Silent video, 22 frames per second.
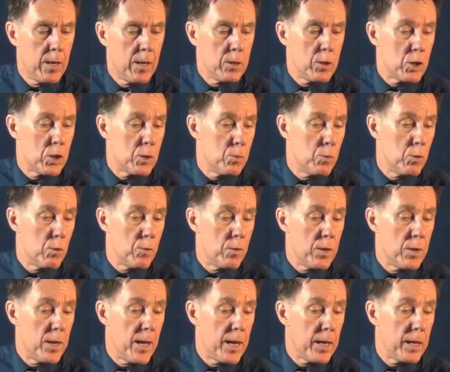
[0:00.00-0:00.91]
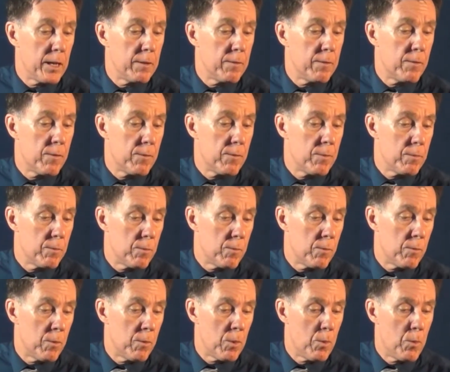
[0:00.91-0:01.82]
Just move the negative
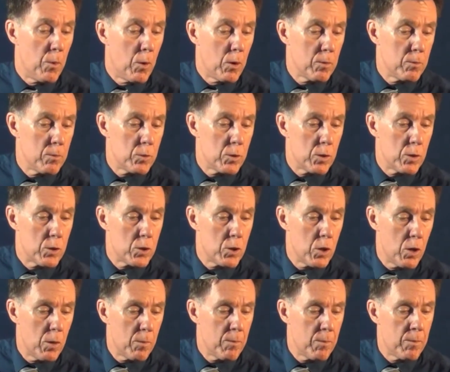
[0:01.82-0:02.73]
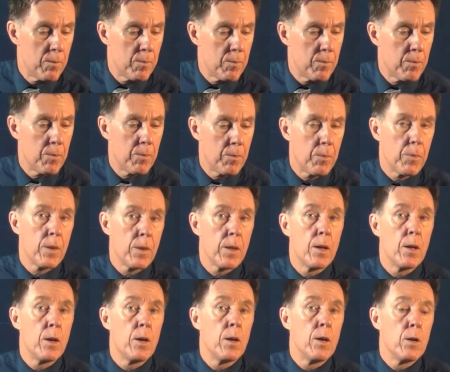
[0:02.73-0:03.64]
from the bottom to the top.
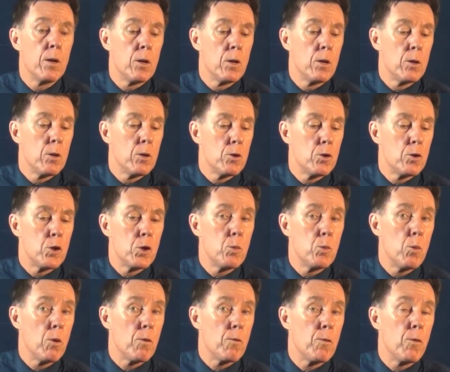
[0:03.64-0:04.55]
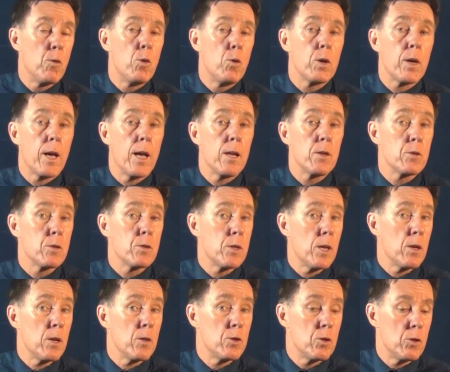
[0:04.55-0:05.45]
2 on 4 cancels
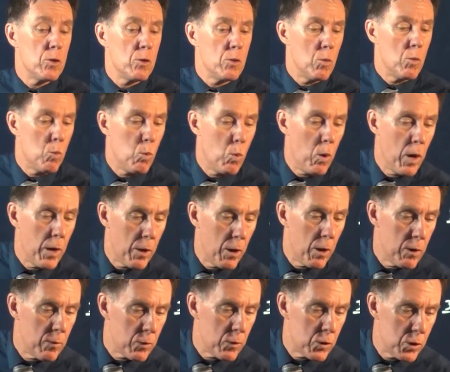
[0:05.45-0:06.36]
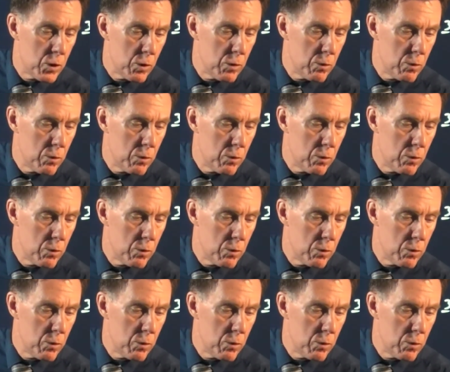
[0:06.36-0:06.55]
down to 1 over 2,